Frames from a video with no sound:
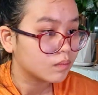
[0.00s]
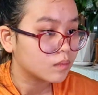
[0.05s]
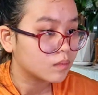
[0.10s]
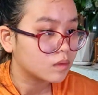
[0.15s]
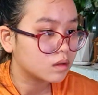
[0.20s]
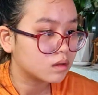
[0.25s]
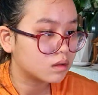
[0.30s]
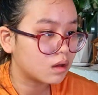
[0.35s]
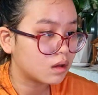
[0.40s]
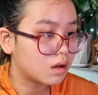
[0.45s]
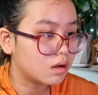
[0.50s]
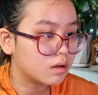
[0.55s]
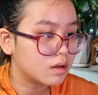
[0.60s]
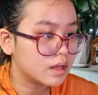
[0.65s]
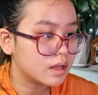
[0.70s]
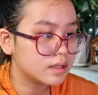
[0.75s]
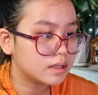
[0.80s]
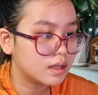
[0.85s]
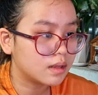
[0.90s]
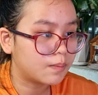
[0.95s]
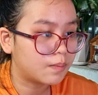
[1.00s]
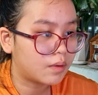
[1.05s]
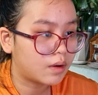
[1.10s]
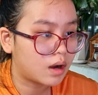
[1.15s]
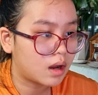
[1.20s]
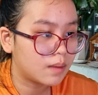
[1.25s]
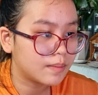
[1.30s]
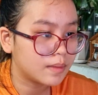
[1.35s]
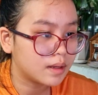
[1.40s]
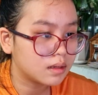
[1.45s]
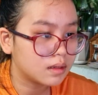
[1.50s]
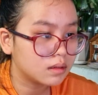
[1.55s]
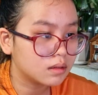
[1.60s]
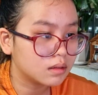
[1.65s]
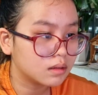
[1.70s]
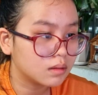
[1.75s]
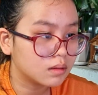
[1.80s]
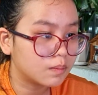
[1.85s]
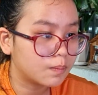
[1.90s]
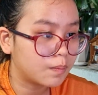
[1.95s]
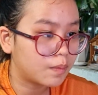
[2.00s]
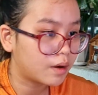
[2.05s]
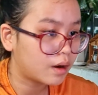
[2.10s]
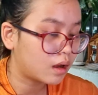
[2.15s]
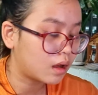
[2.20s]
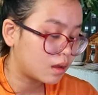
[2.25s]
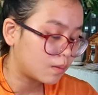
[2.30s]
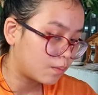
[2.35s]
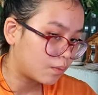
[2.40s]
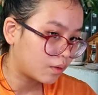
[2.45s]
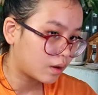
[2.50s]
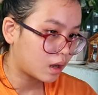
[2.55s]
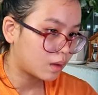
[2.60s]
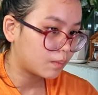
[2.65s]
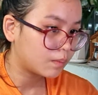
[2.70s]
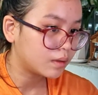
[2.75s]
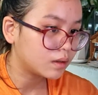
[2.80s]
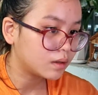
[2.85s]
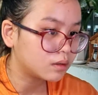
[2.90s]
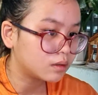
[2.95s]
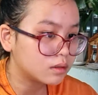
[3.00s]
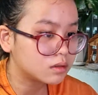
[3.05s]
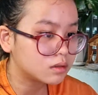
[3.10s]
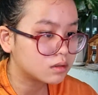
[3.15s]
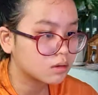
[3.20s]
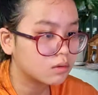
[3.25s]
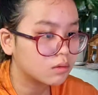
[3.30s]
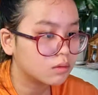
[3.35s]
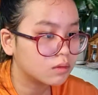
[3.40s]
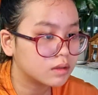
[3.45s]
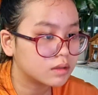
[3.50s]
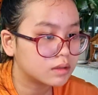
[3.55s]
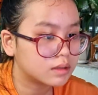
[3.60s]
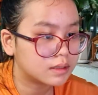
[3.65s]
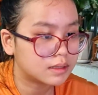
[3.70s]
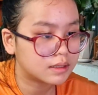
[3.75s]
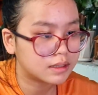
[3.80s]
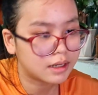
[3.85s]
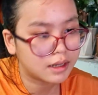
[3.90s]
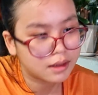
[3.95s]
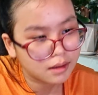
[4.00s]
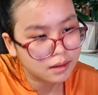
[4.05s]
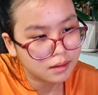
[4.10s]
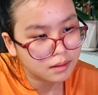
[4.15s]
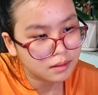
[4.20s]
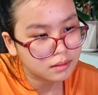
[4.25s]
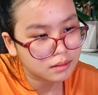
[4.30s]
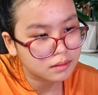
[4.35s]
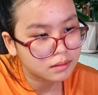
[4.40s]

So is it a primary school is J?